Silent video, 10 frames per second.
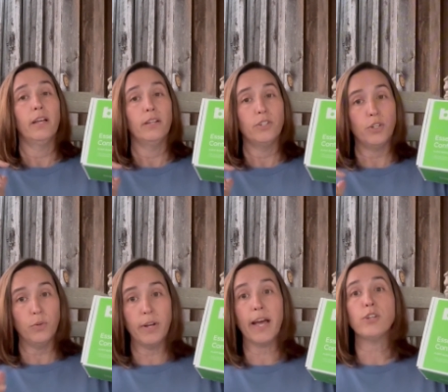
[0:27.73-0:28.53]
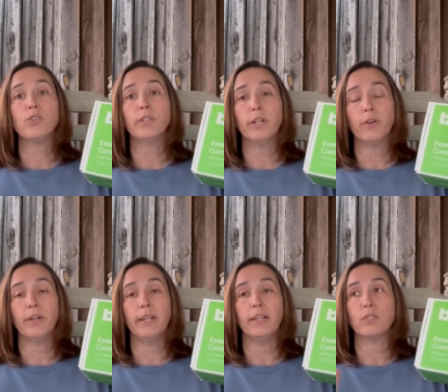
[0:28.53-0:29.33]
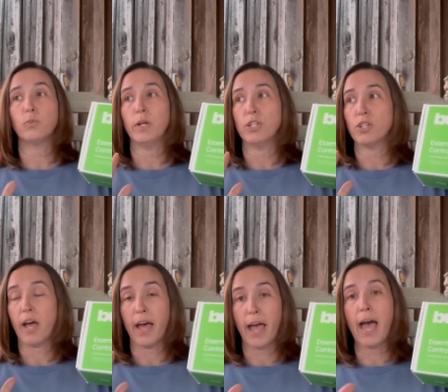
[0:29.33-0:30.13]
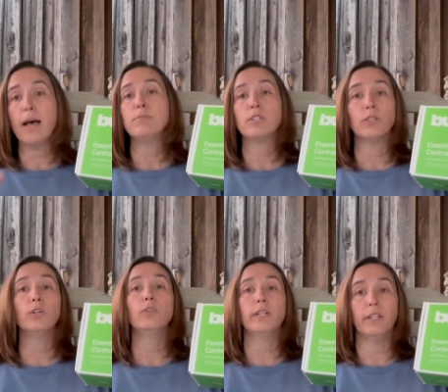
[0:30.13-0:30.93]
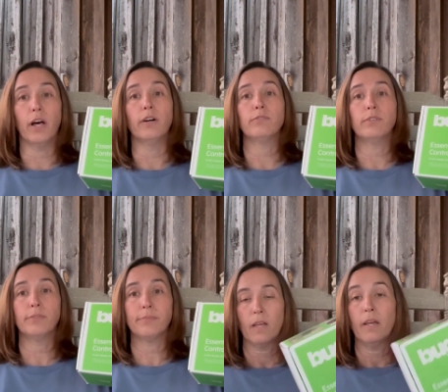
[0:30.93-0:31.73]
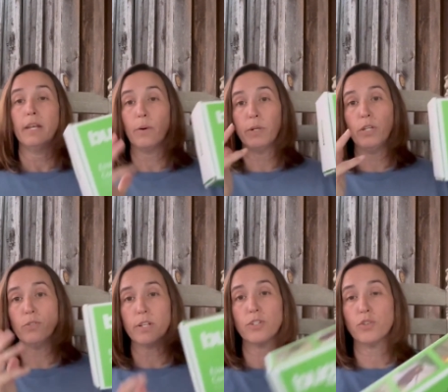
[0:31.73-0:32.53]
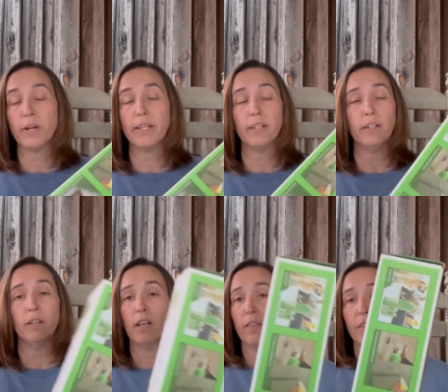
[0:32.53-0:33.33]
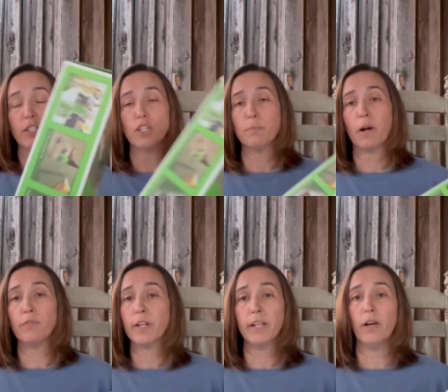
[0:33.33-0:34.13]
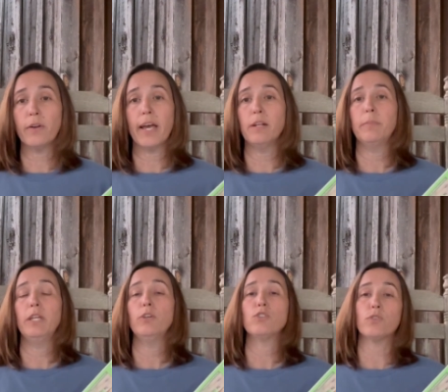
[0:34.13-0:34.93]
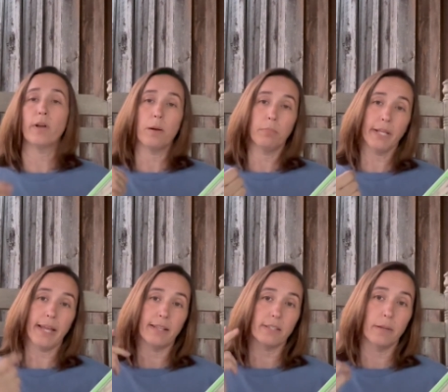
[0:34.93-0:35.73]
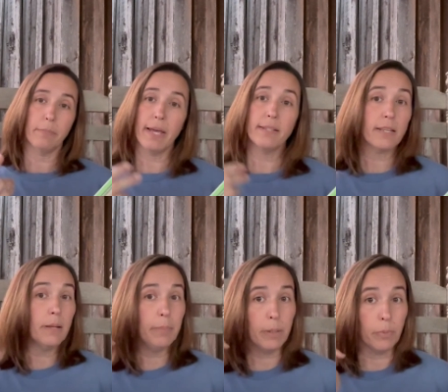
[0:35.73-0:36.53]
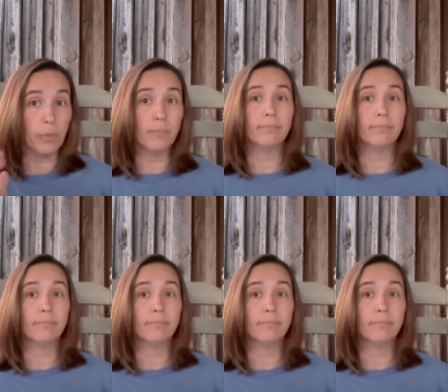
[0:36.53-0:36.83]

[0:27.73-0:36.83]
Two natural ingredients which I absolutely love. Now when used as directed, this is perfectly okay to be used around plants and pets and people.